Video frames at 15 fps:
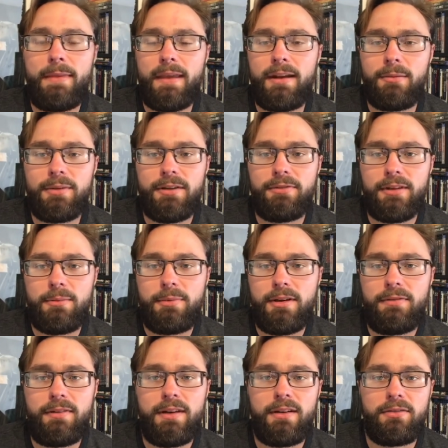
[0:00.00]
and I'm definitely a
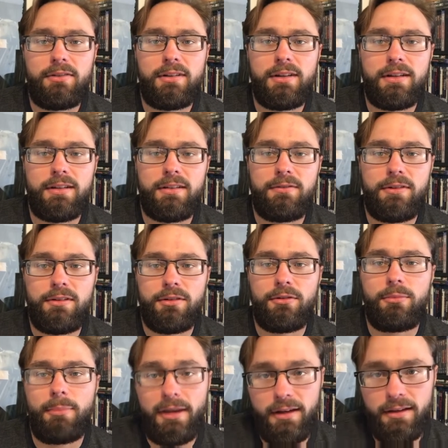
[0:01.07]
big fan of collecting
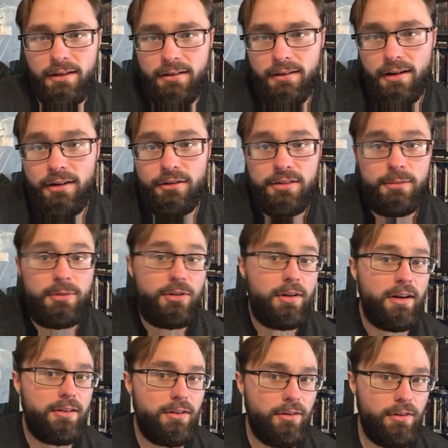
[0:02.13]
physical media. I know some of you
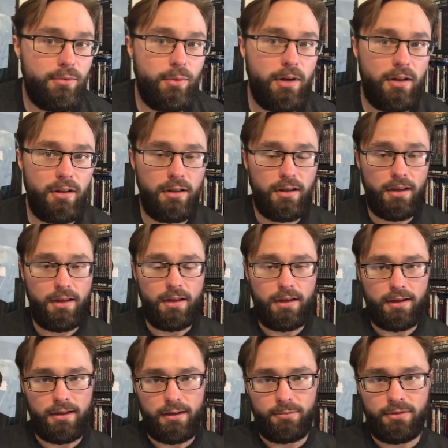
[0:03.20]
guys are as well,
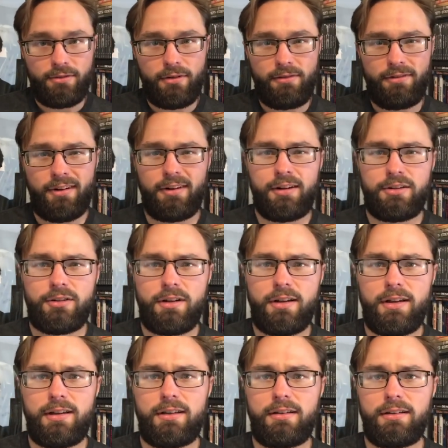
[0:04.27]
so I figured I'd
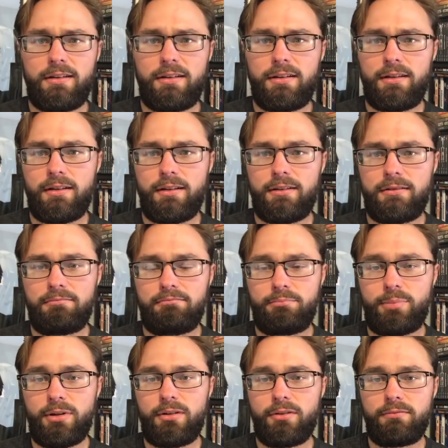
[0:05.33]
try and
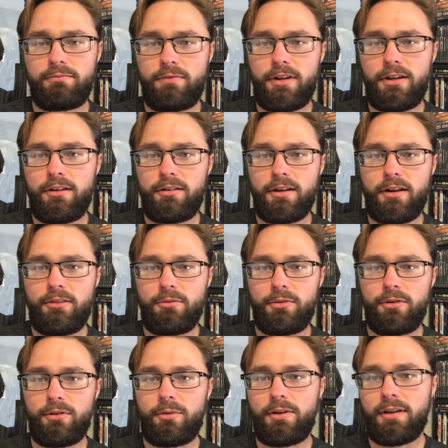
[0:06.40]
put a video together
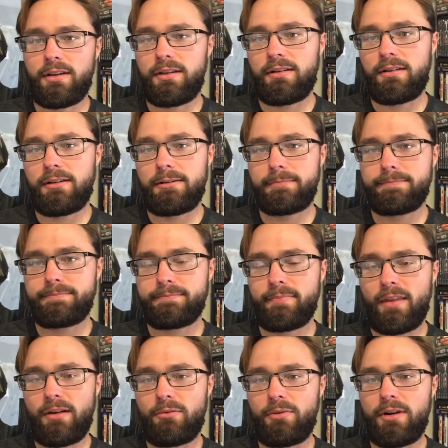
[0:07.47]
real quick and
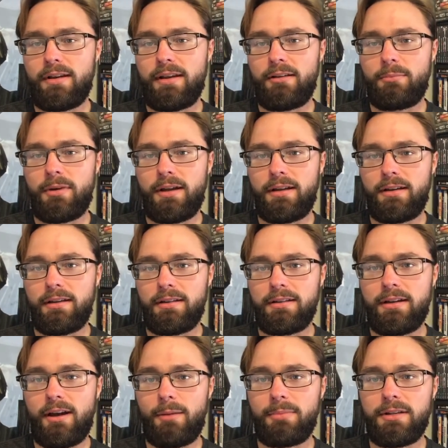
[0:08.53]
run down my
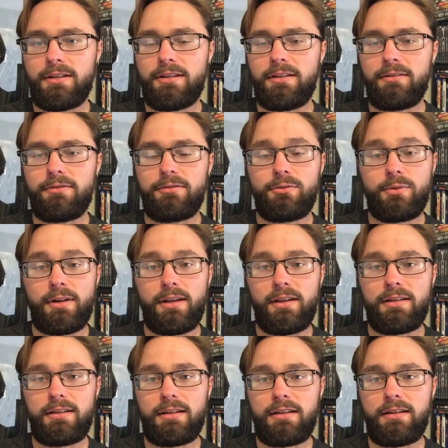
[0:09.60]
top 10 of
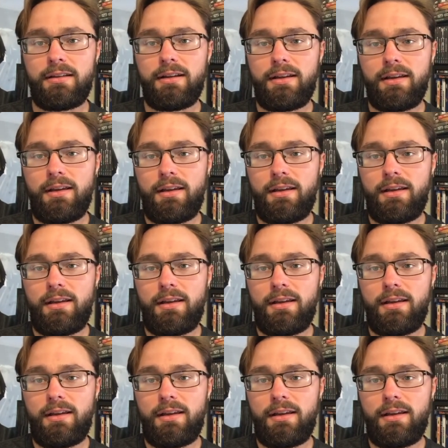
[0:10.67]
2018